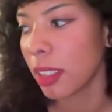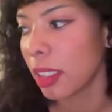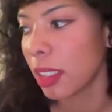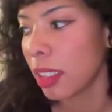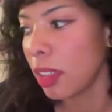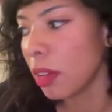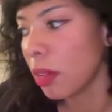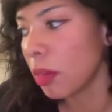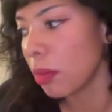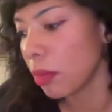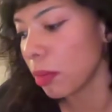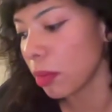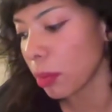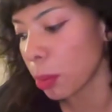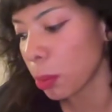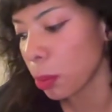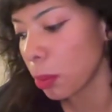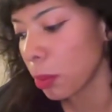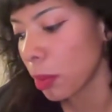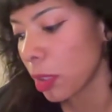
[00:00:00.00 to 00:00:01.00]
You
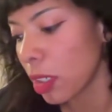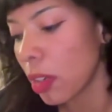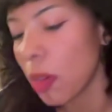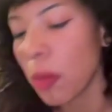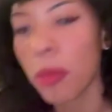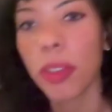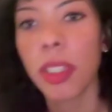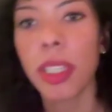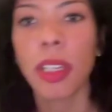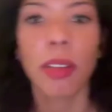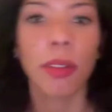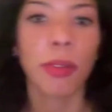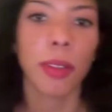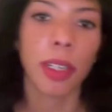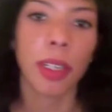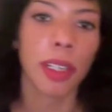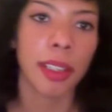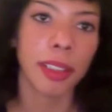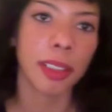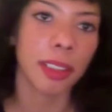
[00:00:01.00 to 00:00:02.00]
don't think of it
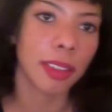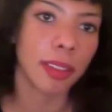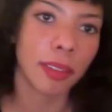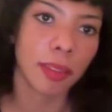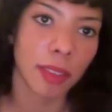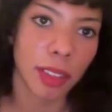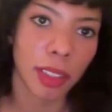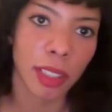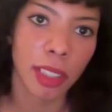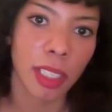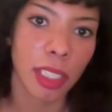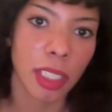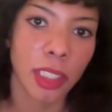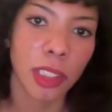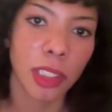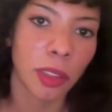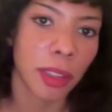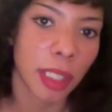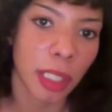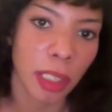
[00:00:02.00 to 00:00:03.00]
as
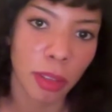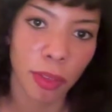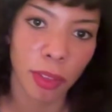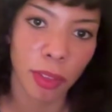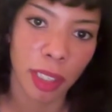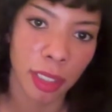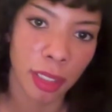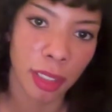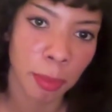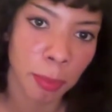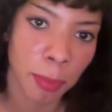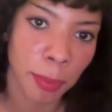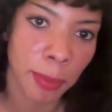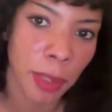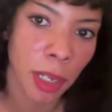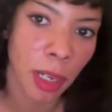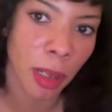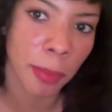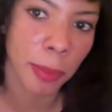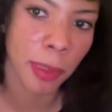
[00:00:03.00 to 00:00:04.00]
niche. You think of it as
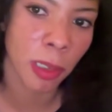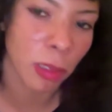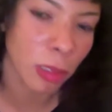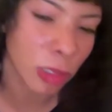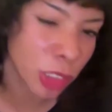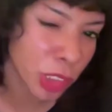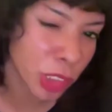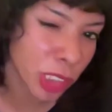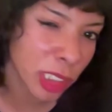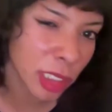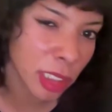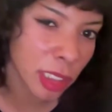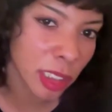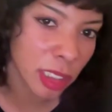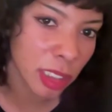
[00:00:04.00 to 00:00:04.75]
pop culture